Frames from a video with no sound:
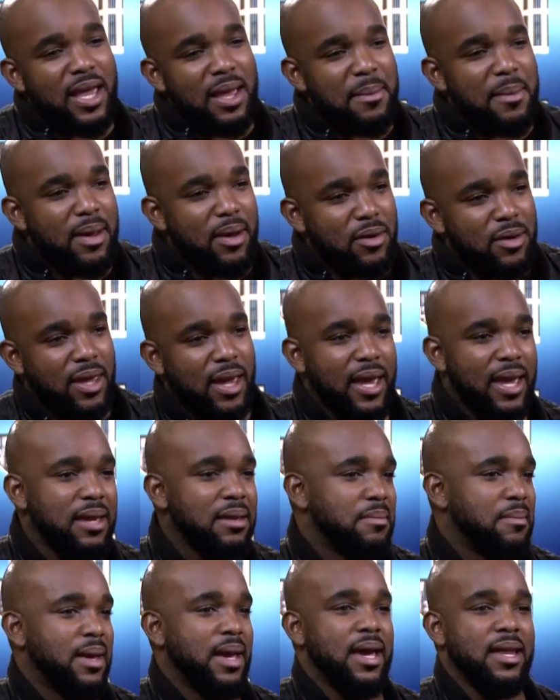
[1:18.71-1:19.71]

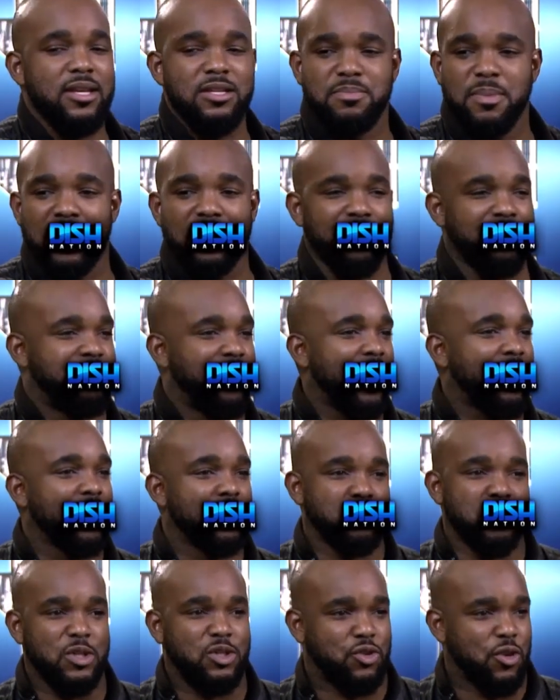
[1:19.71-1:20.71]
MLK. Man, he's
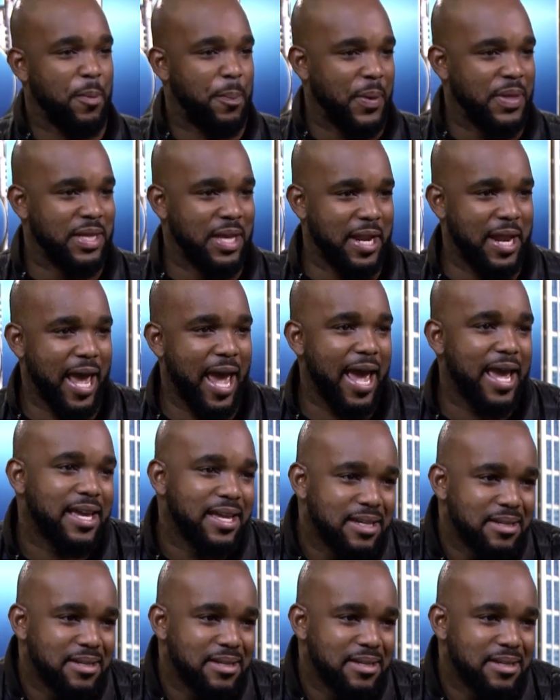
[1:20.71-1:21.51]
we're tripping today.